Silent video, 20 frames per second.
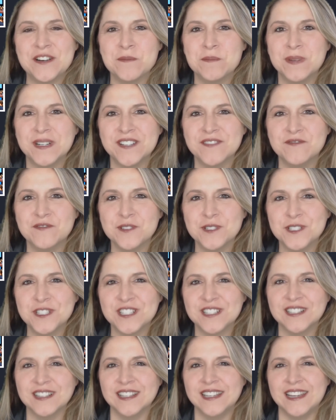but
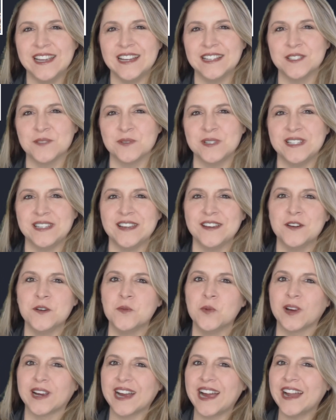unfortunately, as we know,
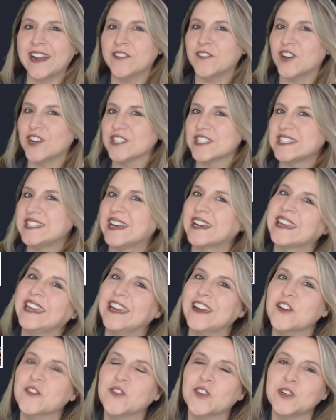we're kind of all stuck
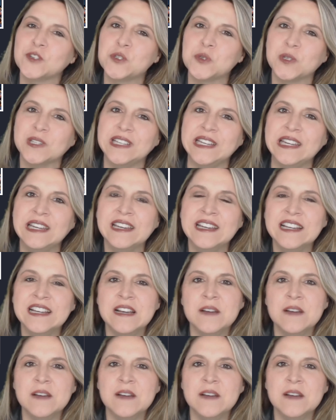here virtually.